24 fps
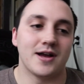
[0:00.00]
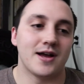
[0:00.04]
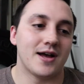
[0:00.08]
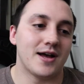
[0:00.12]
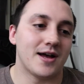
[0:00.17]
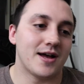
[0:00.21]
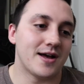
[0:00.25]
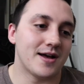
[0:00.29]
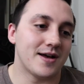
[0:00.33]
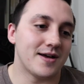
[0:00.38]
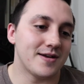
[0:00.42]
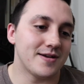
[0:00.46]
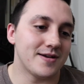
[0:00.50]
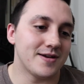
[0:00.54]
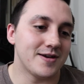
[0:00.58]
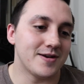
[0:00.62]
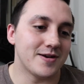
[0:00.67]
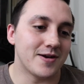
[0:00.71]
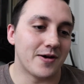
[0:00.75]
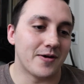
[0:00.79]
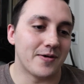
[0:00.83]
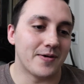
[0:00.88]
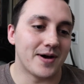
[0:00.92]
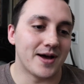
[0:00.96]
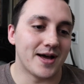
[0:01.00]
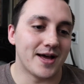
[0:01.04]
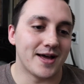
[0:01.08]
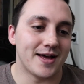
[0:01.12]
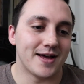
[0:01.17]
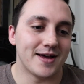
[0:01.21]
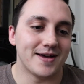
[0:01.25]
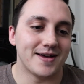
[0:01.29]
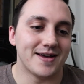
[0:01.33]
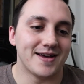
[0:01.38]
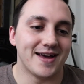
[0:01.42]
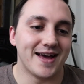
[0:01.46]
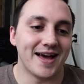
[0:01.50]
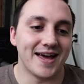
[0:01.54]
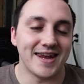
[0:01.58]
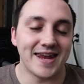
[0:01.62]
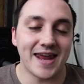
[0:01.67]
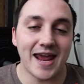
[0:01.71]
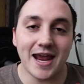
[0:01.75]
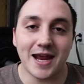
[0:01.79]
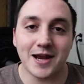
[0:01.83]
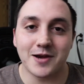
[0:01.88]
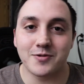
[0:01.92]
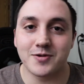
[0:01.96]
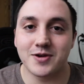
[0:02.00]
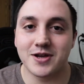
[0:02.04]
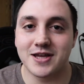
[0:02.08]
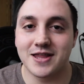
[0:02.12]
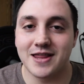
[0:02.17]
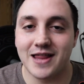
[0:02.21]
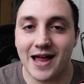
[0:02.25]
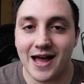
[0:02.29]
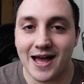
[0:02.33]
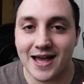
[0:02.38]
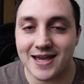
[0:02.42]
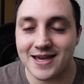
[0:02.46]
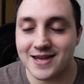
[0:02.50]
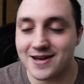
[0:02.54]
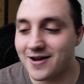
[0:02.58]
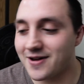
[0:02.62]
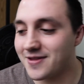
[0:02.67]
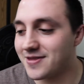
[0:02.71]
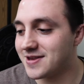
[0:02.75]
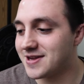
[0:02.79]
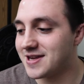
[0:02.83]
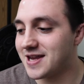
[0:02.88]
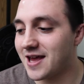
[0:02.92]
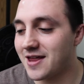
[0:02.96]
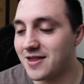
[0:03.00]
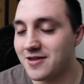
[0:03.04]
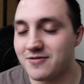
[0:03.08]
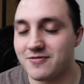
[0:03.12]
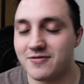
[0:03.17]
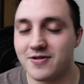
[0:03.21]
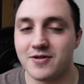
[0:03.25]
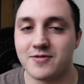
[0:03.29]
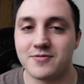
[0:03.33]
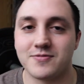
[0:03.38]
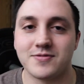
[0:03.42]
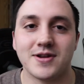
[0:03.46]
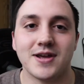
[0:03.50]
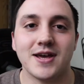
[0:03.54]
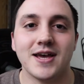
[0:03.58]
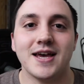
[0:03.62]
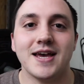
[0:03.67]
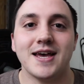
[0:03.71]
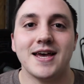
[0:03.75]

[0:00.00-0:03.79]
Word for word: an angry client on the telephone,